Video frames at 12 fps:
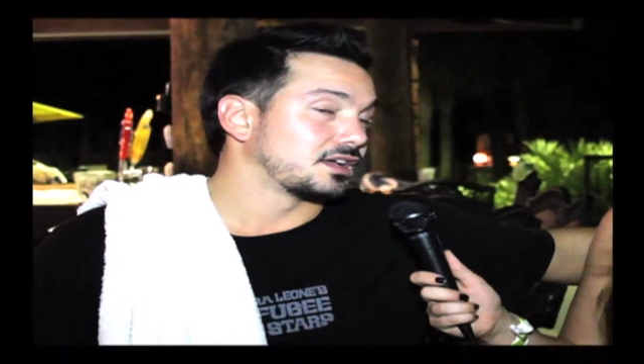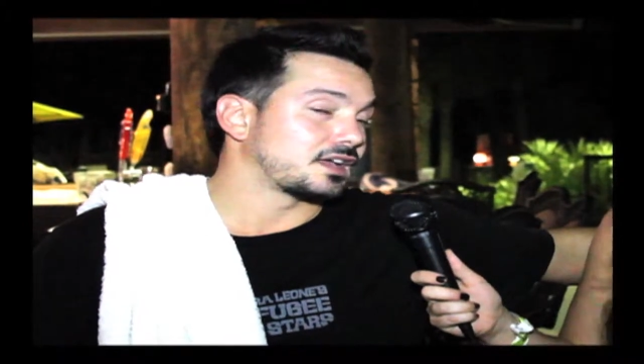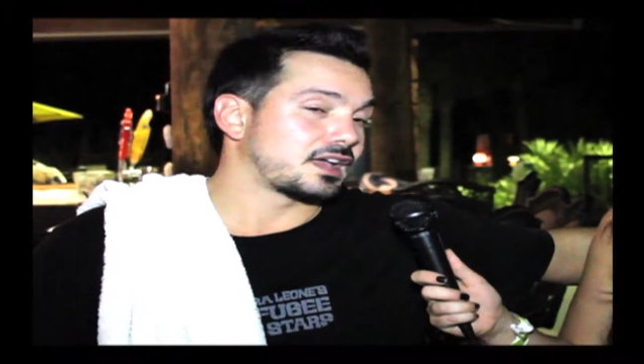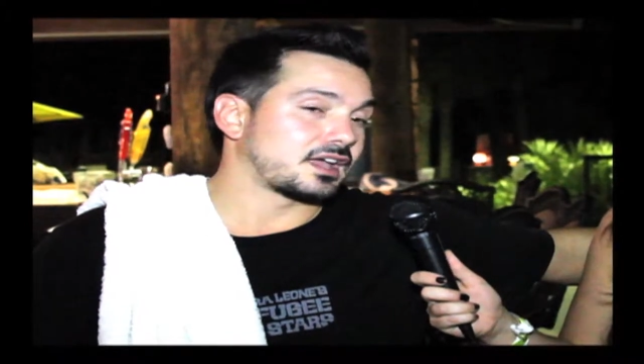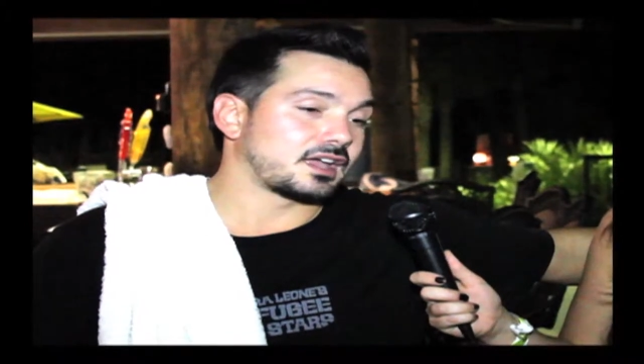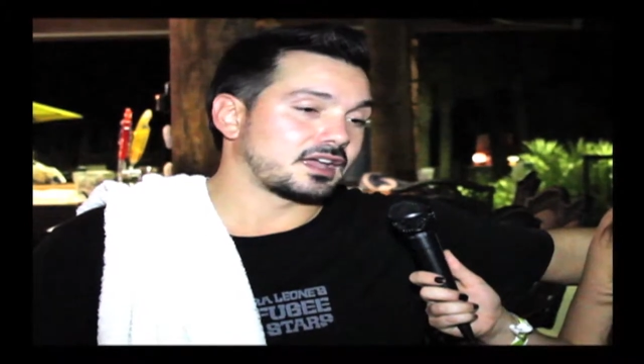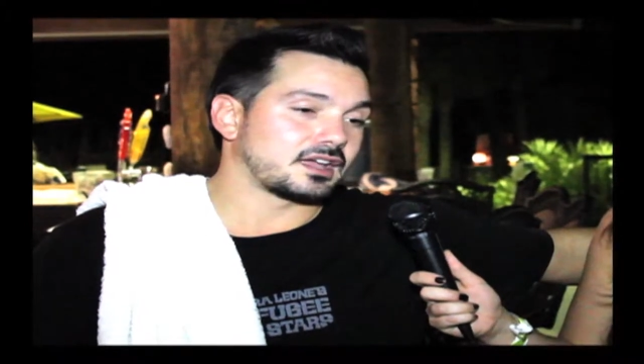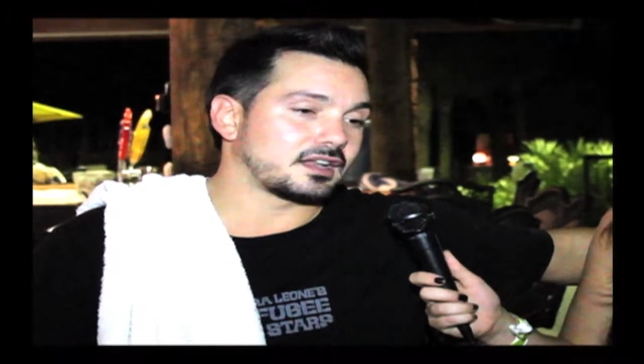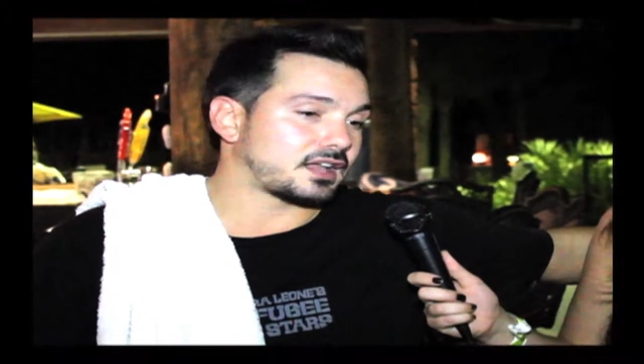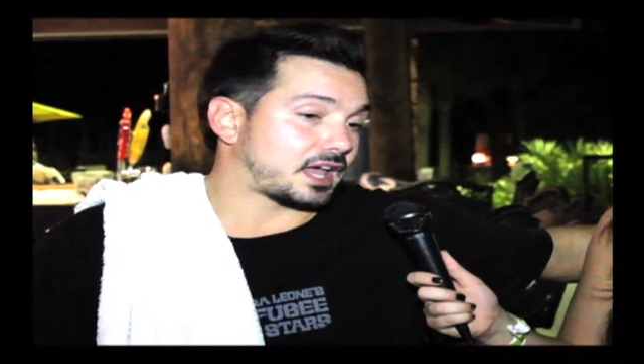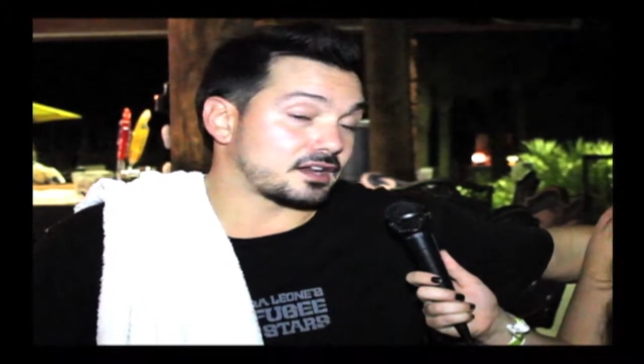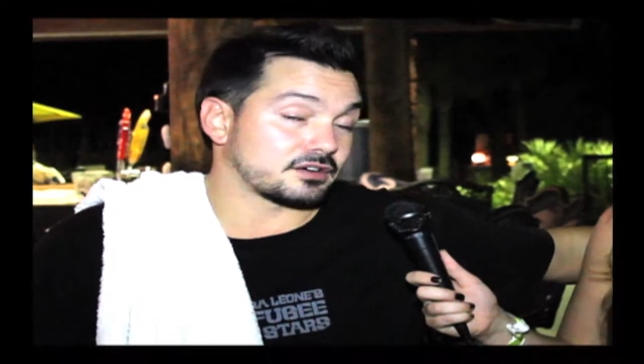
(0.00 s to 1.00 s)

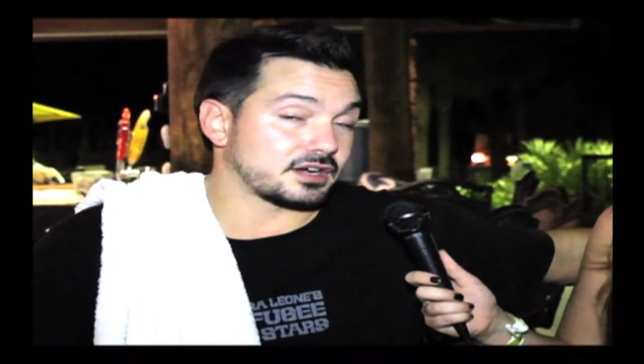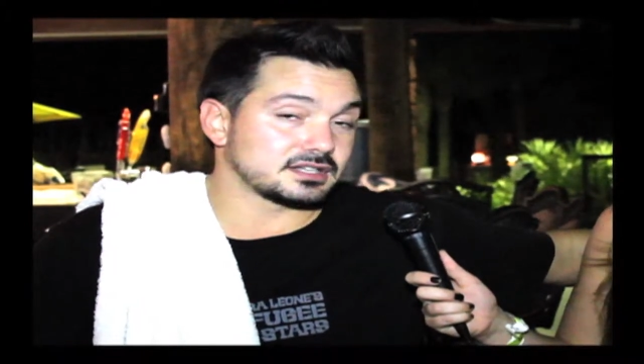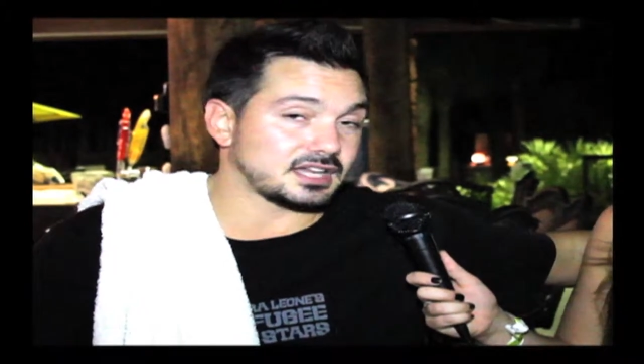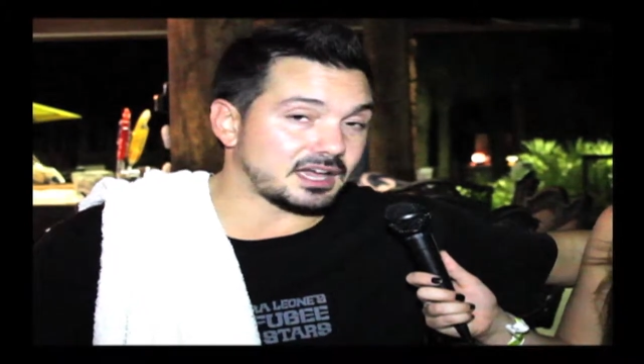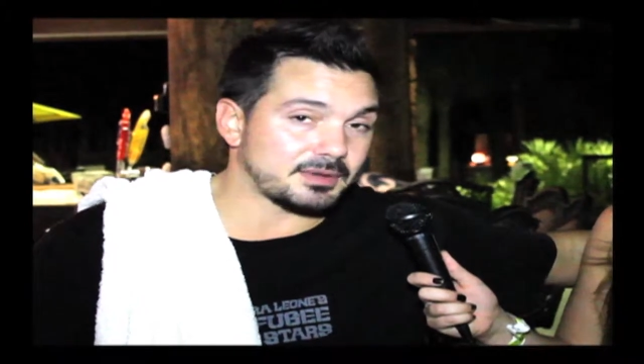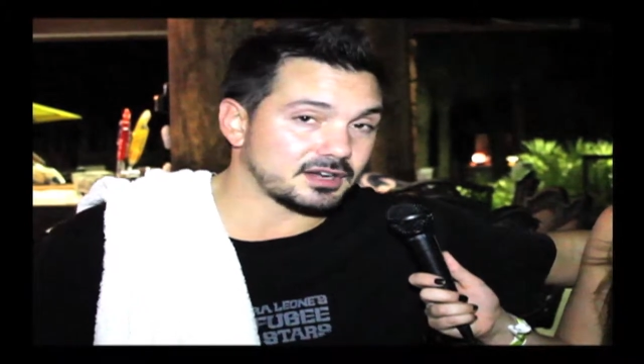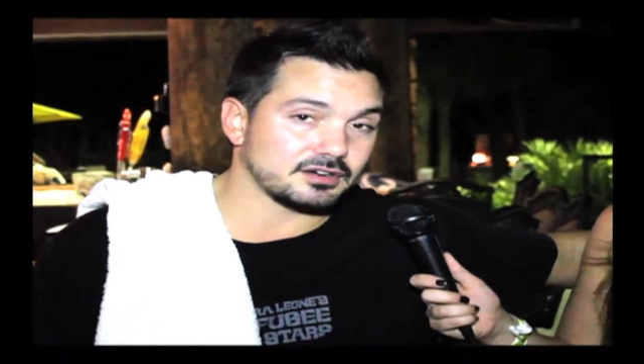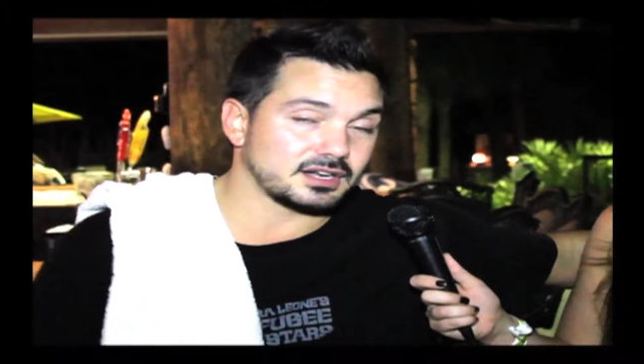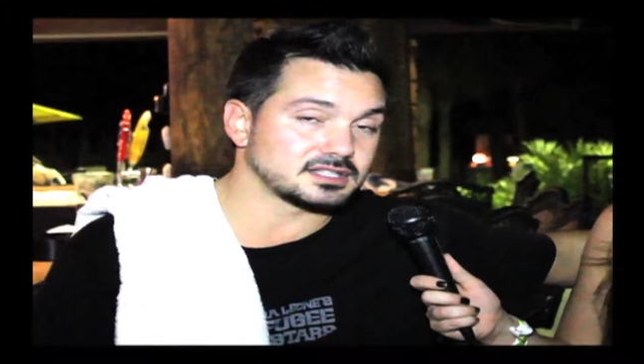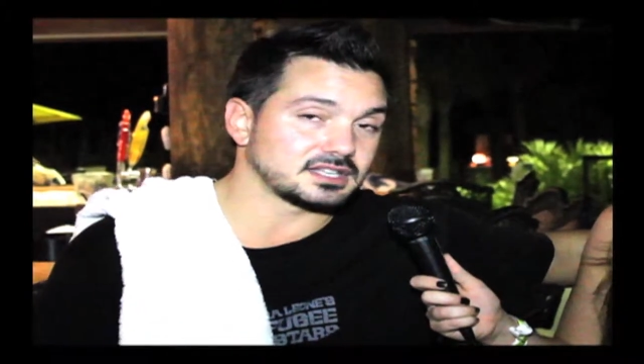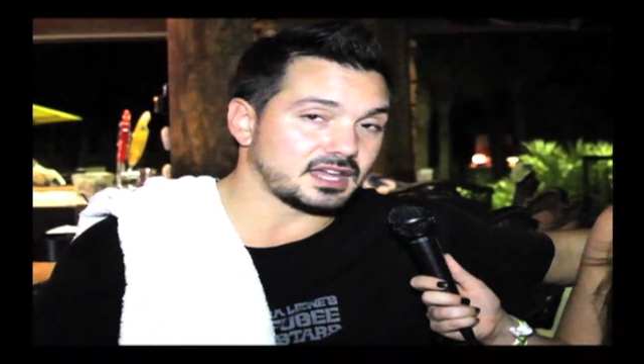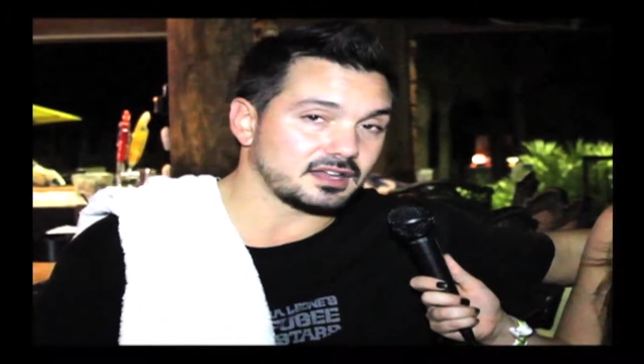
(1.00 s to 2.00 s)
and had a great time. Had a great
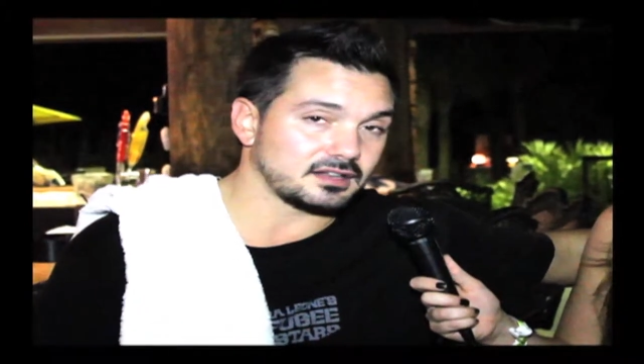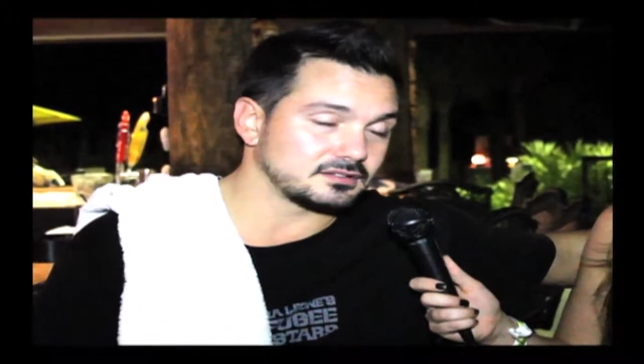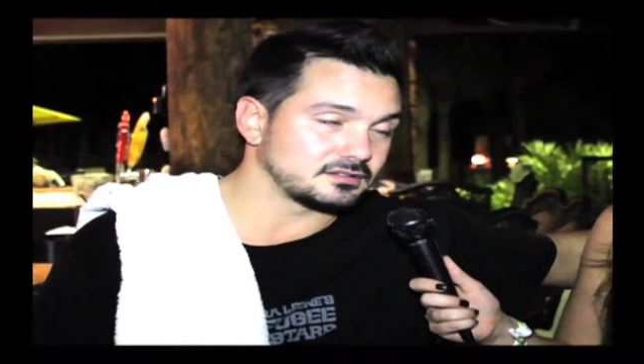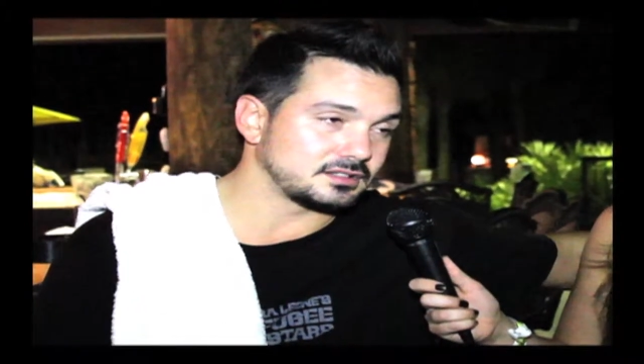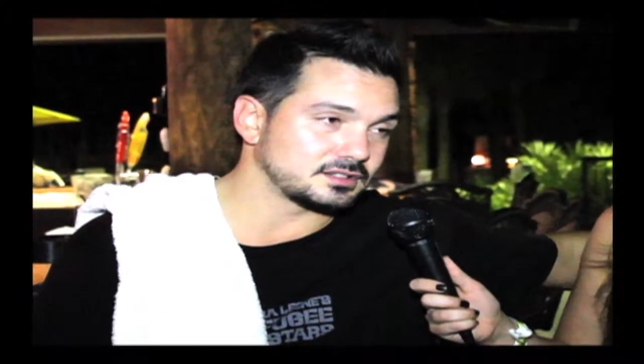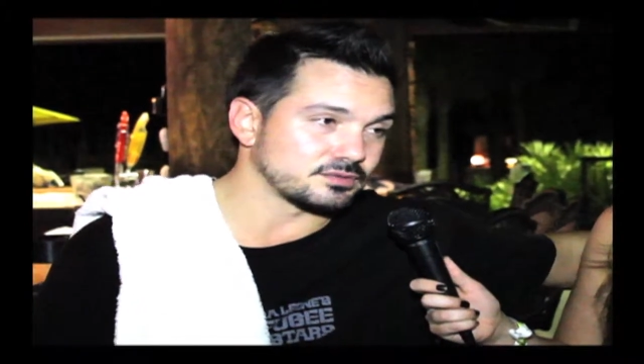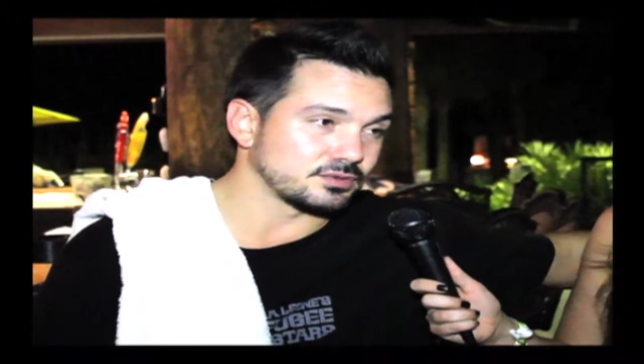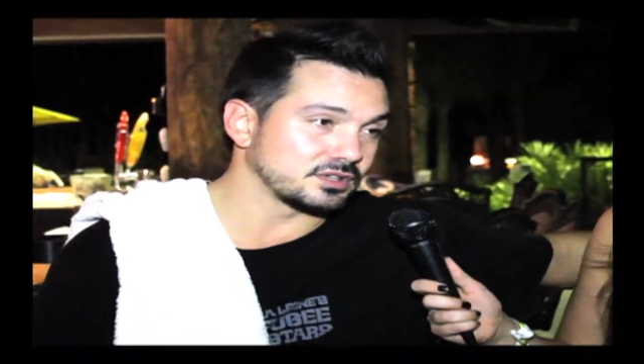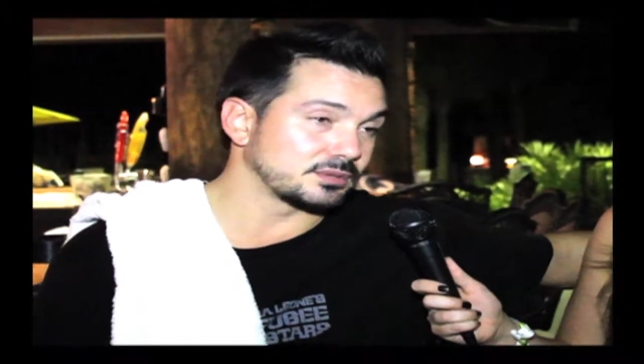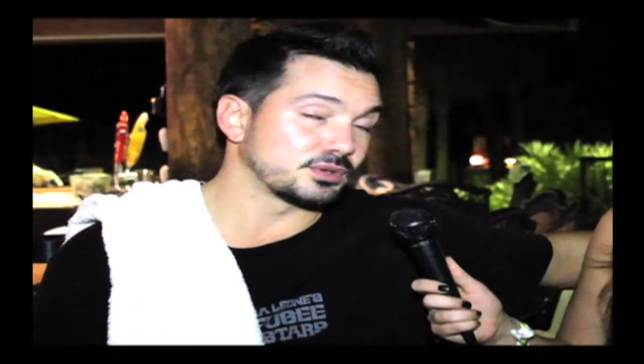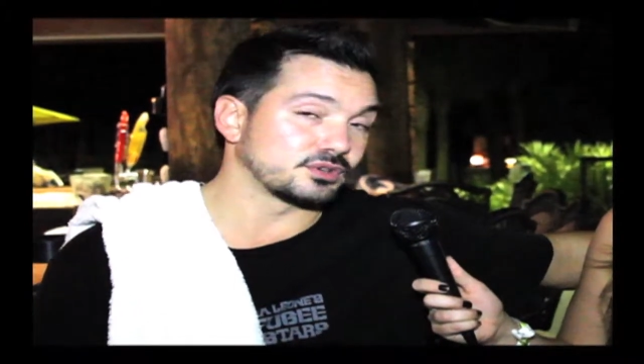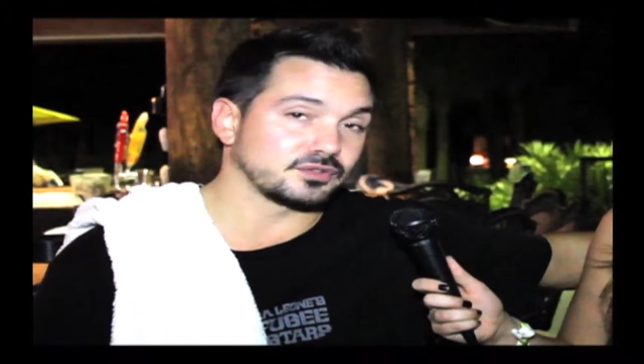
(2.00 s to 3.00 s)
set. It's
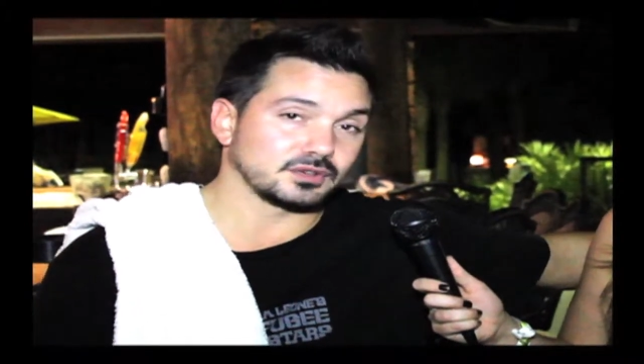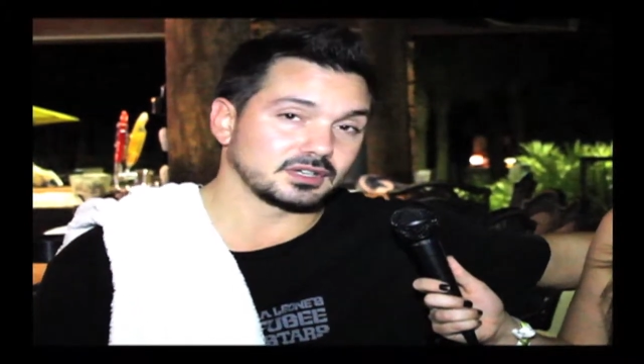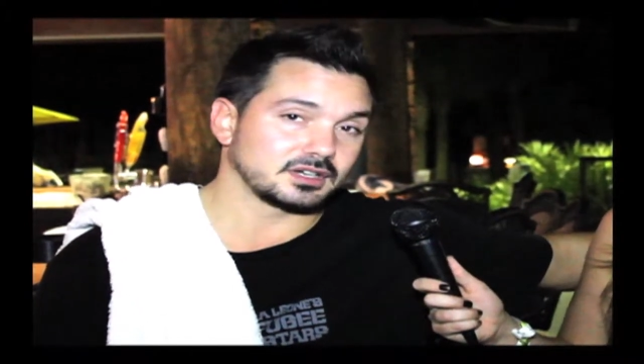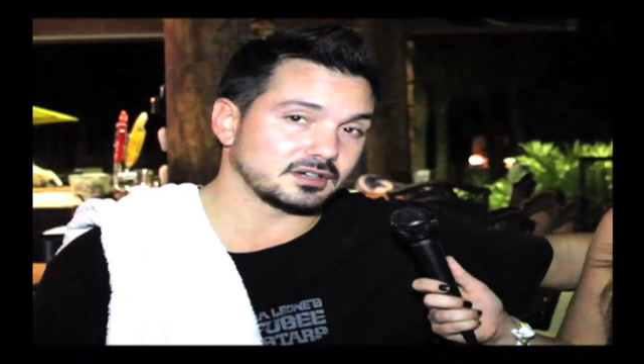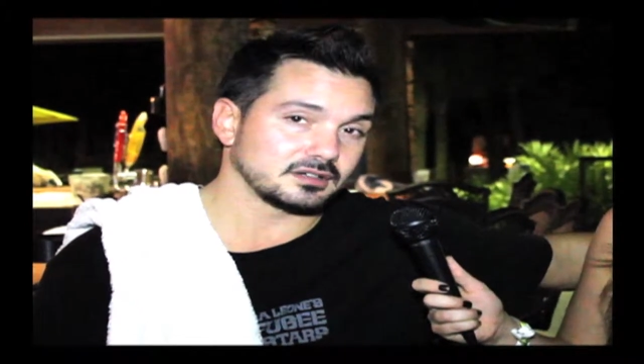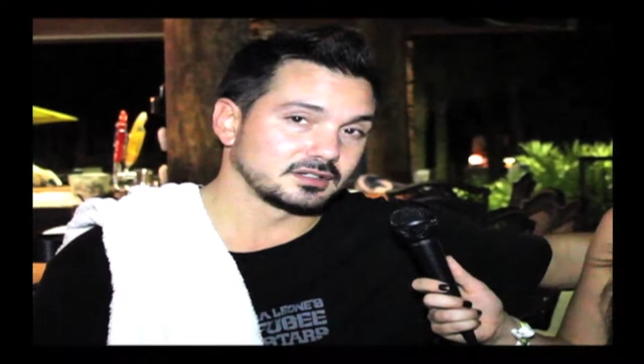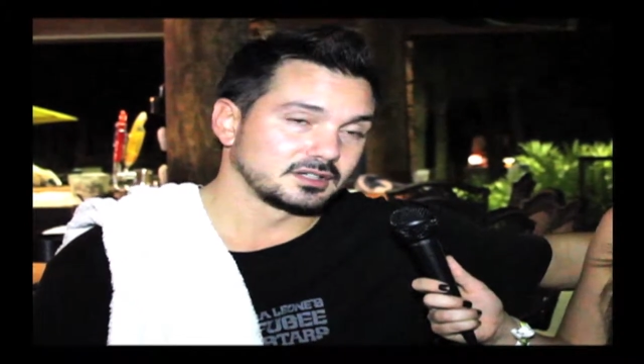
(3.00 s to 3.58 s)
really beautiful here.